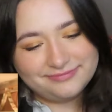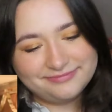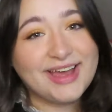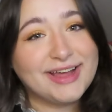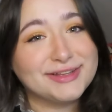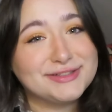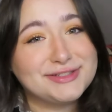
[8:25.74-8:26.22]

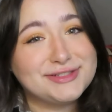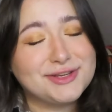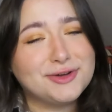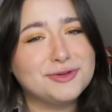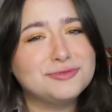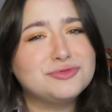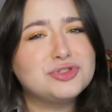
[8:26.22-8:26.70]
That's
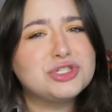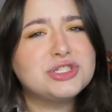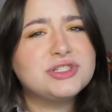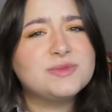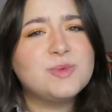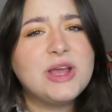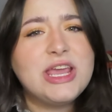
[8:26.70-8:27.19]
so
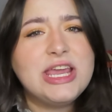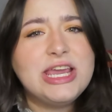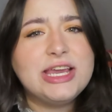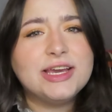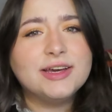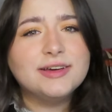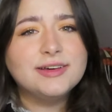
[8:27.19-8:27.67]

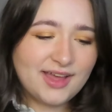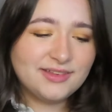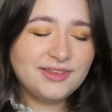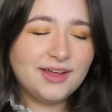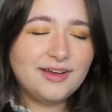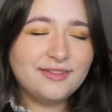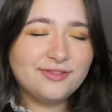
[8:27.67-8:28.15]
sweet. I
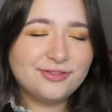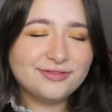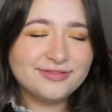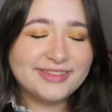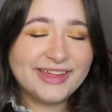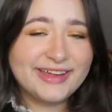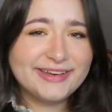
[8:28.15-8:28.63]

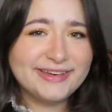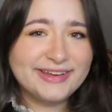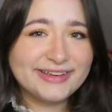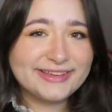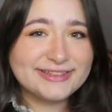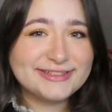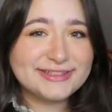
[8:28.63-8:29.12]
love that
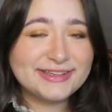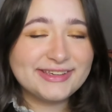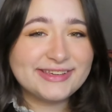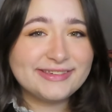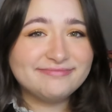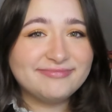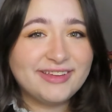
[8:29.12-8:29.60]
Nick is
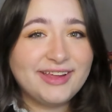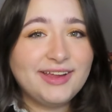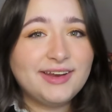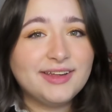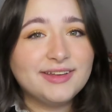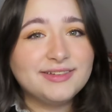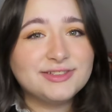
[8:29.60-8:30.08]
like
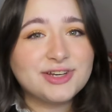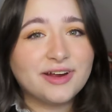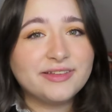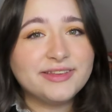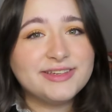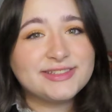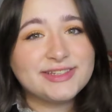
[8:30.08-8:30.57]
eating
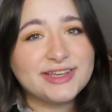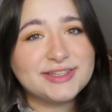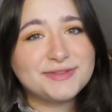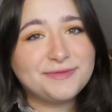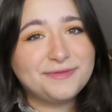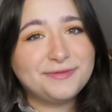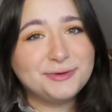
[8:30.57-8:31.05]
Charlie
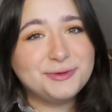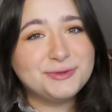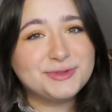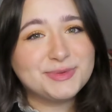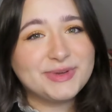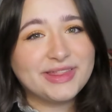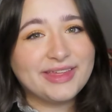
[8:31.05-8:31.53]
Say's
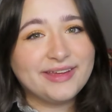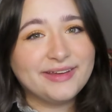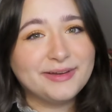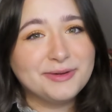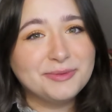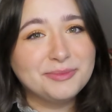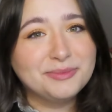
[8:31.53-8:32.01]
foods with
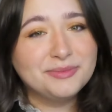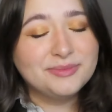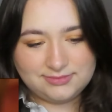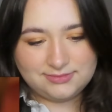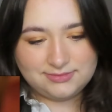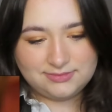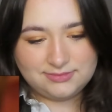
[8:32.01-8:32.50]
him.
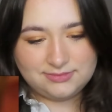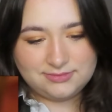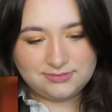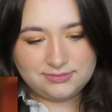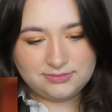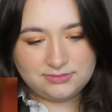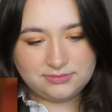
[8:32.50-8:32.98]

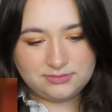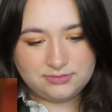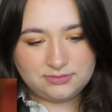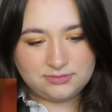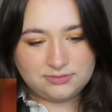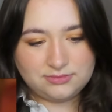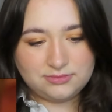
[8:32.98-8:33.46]

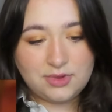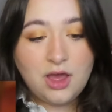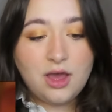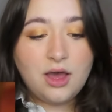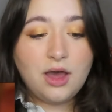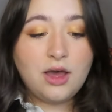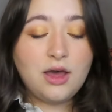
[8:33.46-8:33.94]

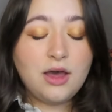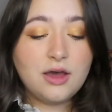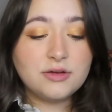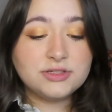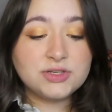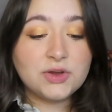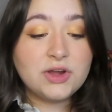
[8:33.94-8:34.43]

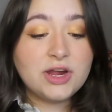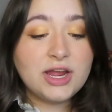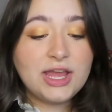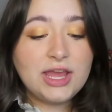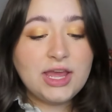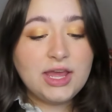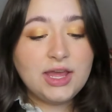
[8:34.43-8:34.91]
Oh,
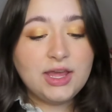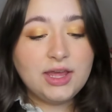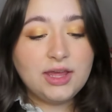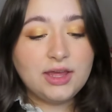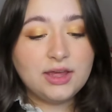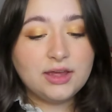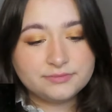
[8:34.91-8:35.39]

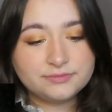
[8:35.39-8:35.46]
Tori!